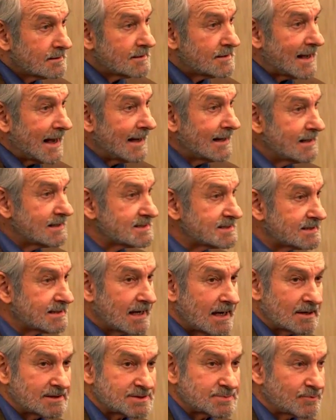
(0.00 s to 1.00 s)
That is
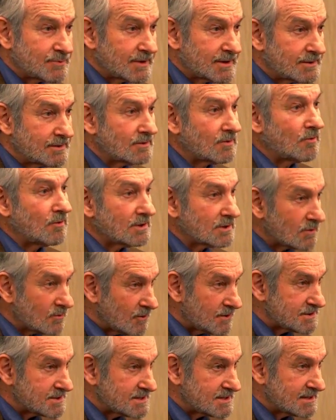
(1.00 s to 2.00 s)
now spread all
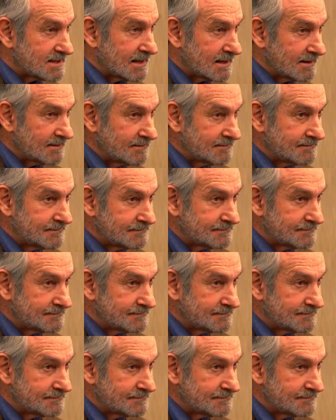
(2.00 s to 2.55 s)
across the state,